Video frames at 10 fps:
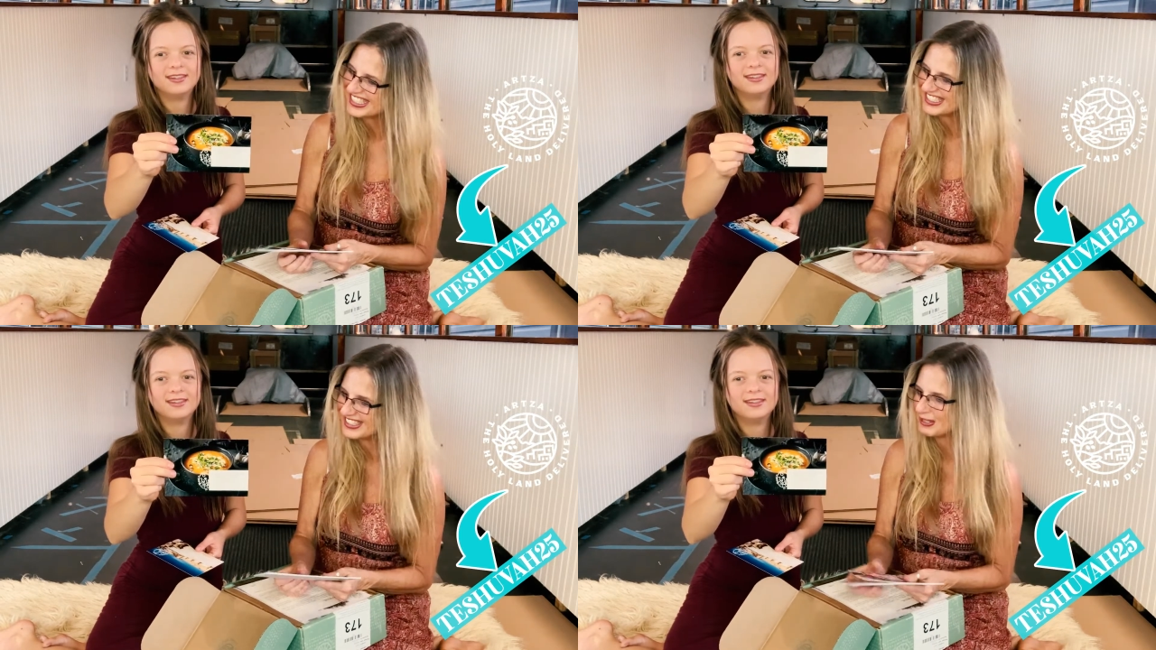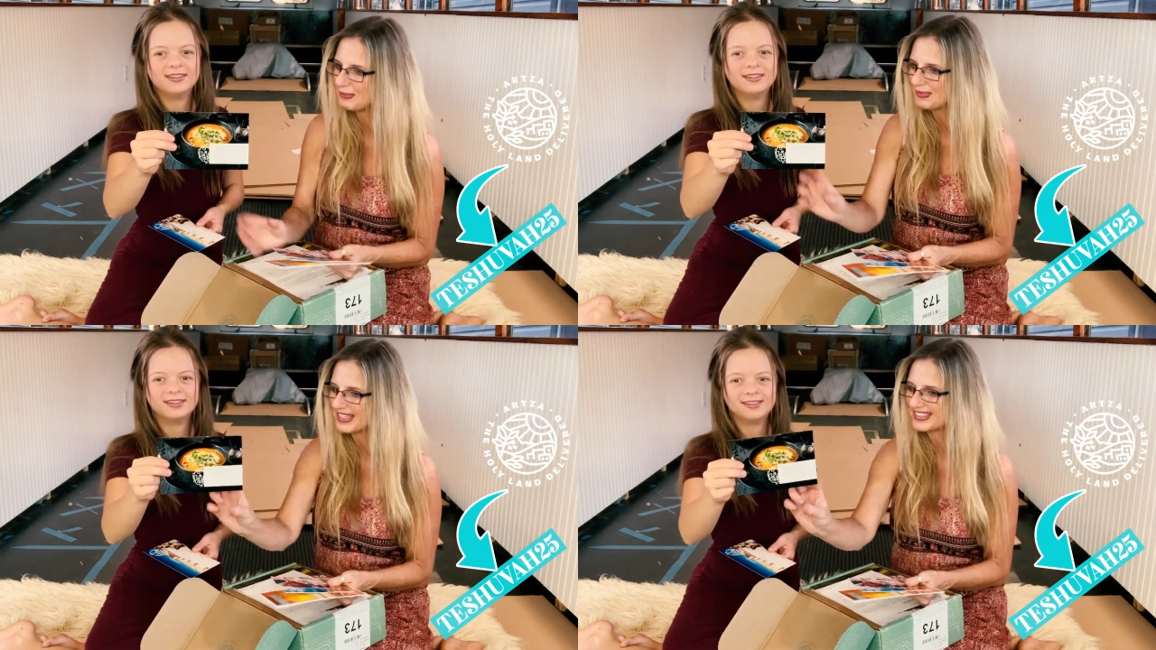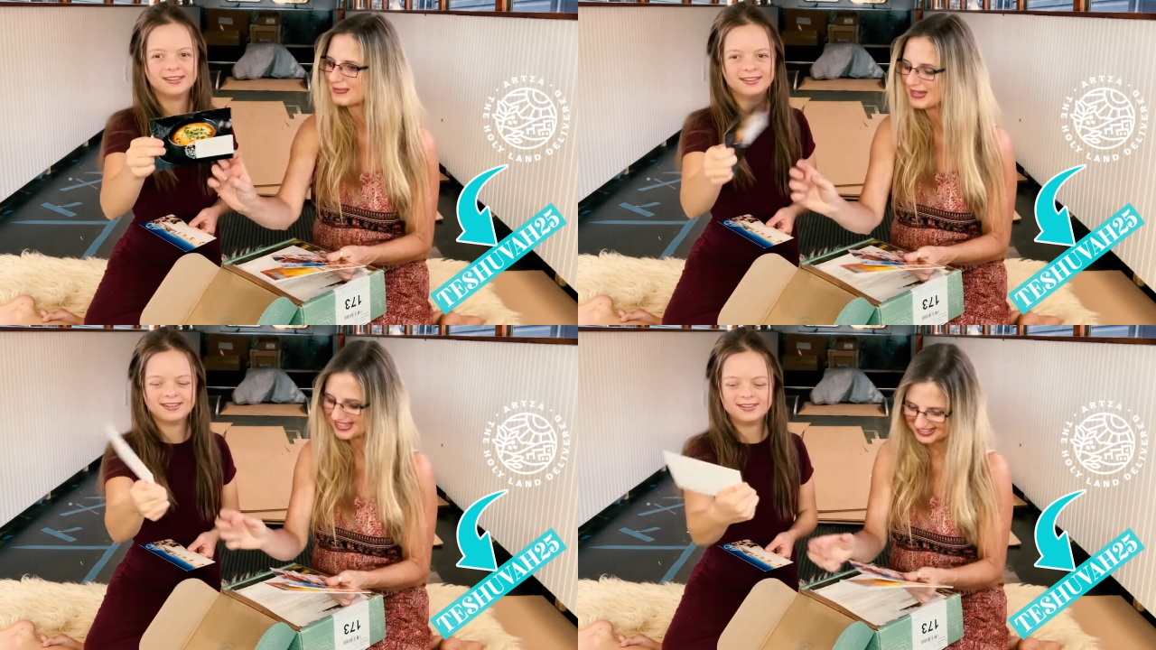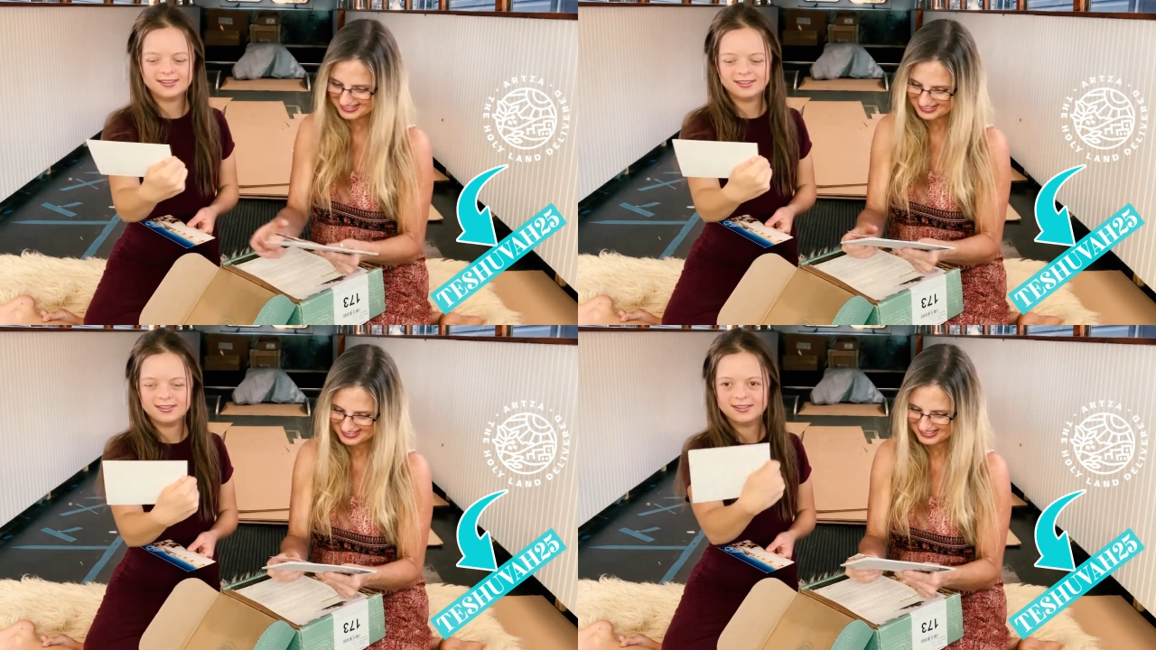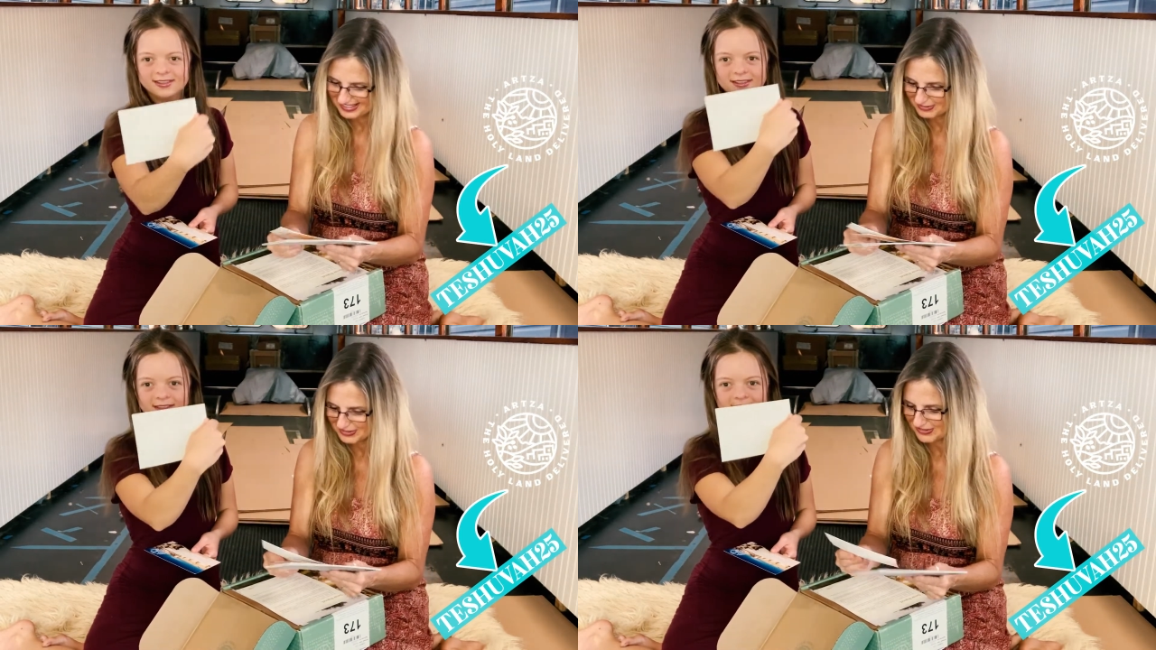Speaker 1: soup recipe. That
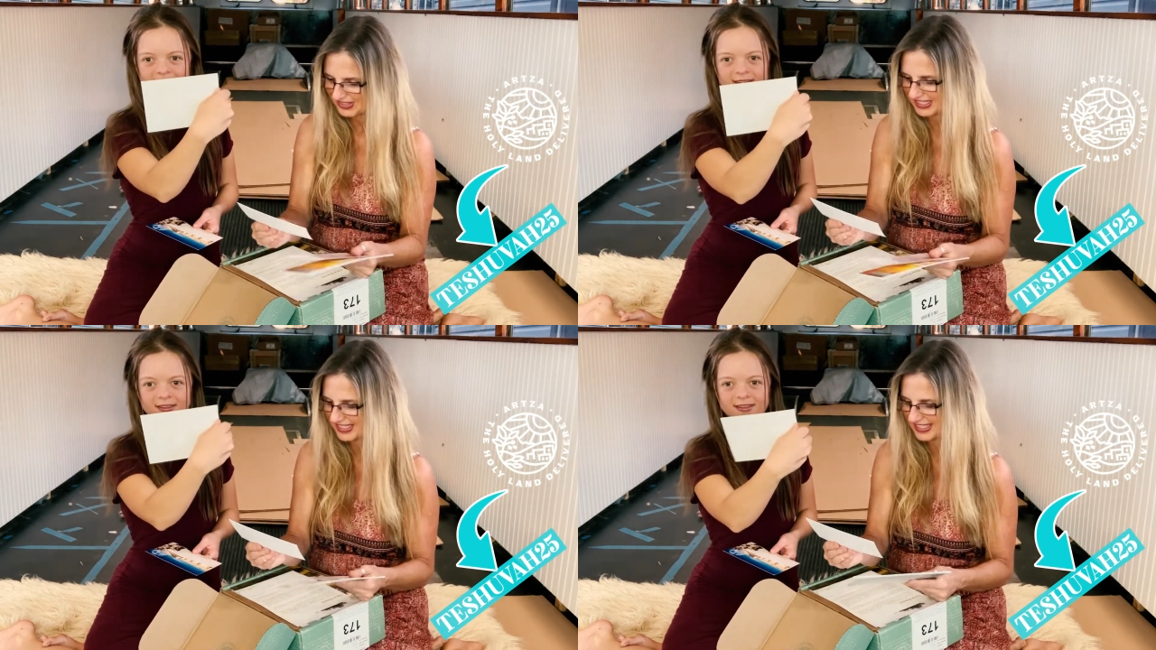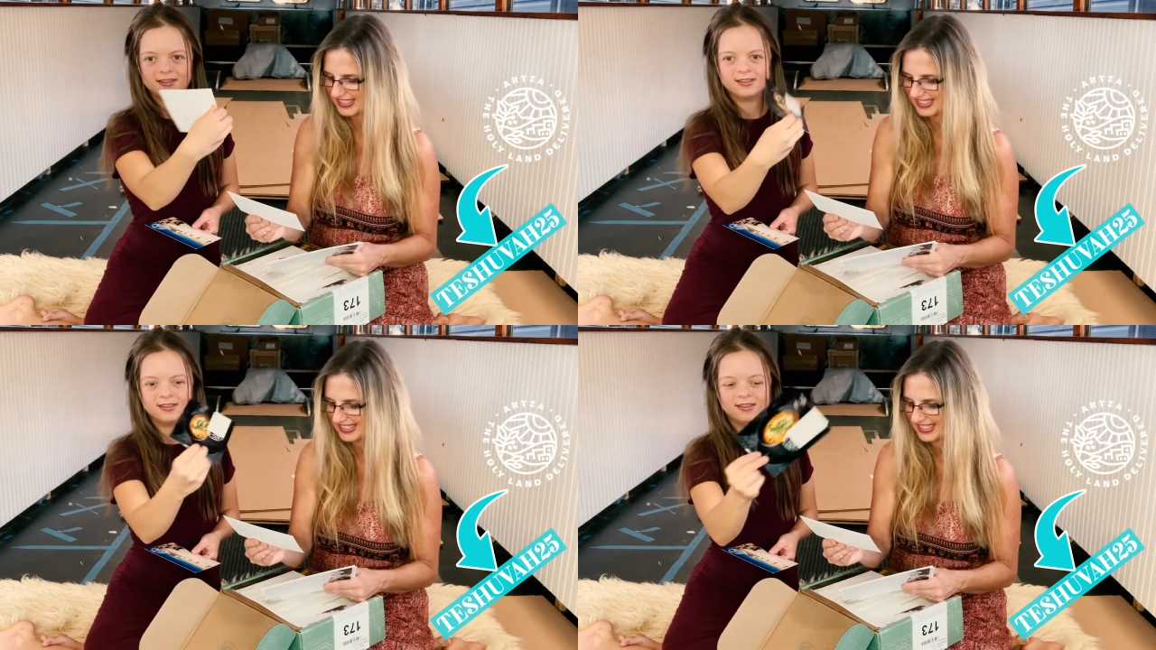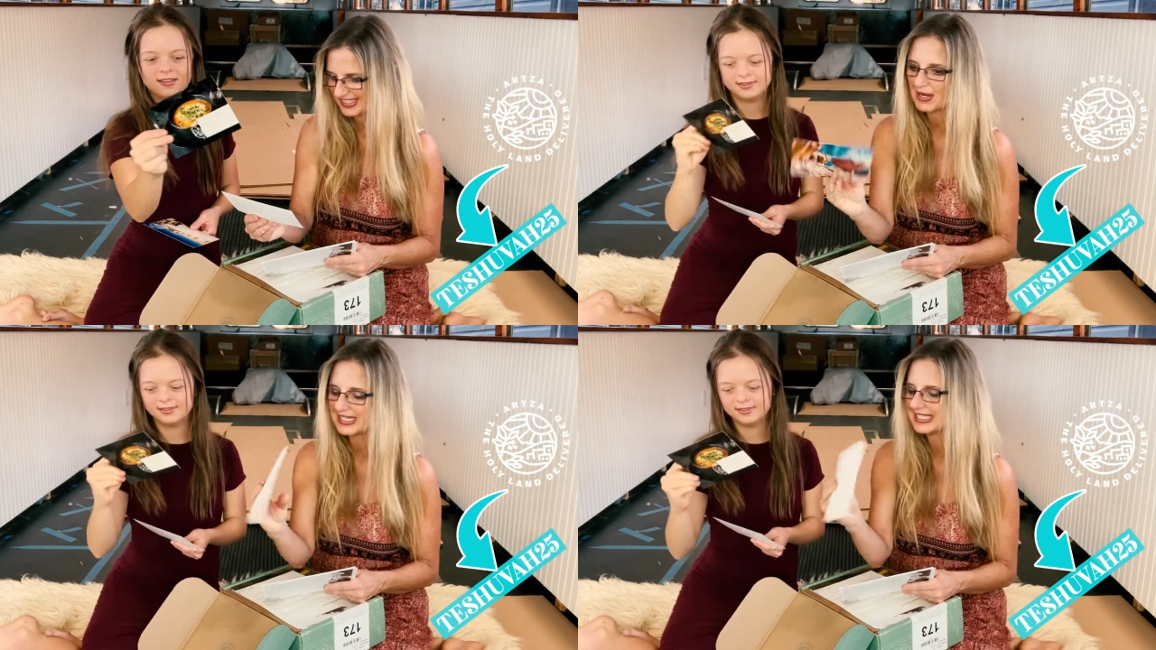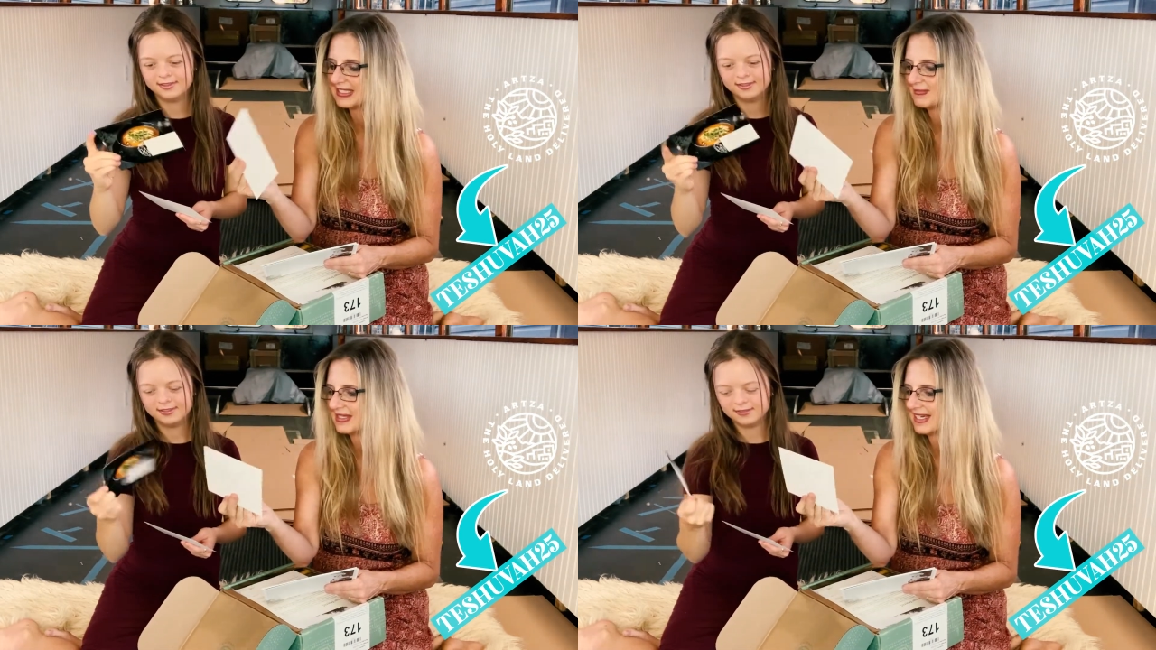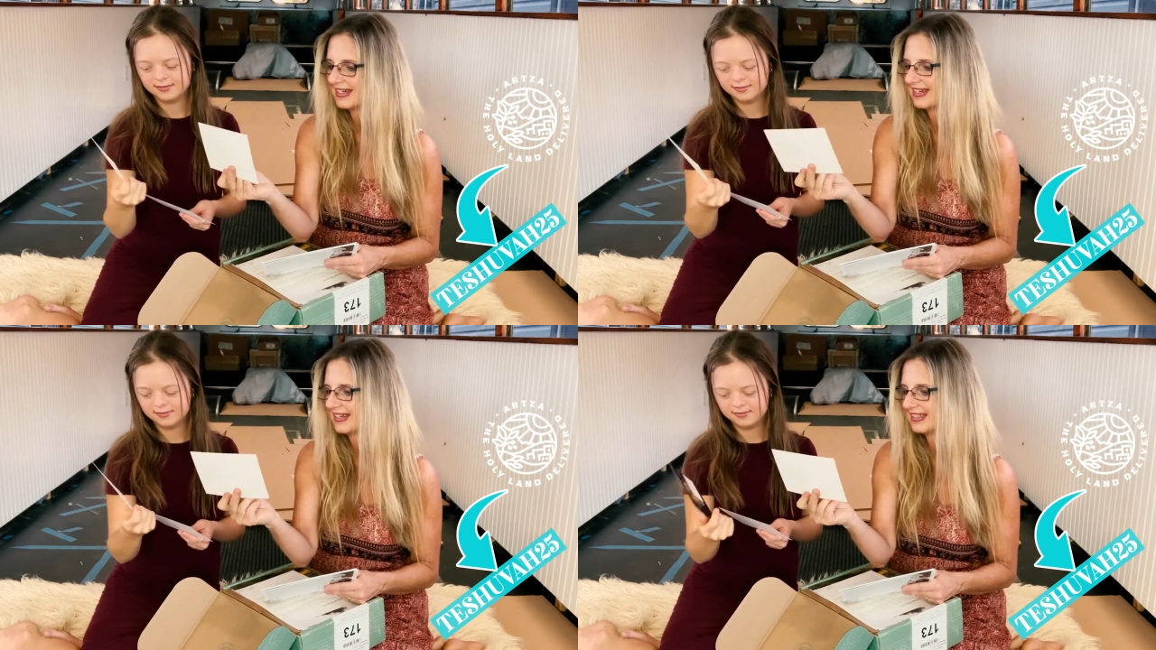looks really good. Park
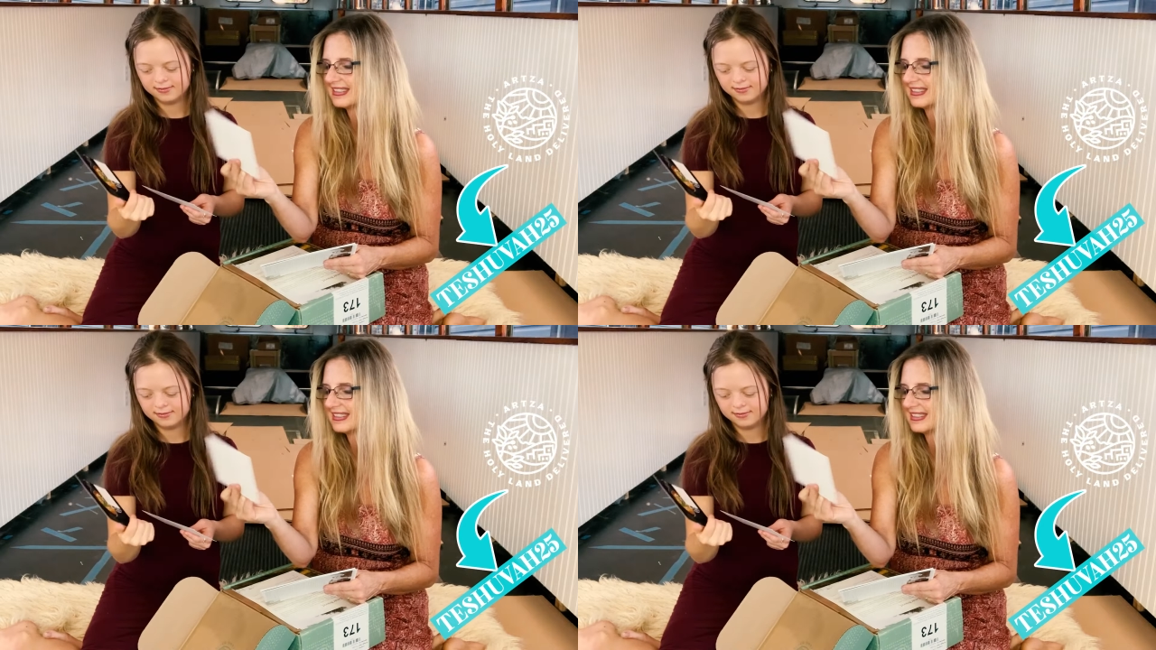Timna.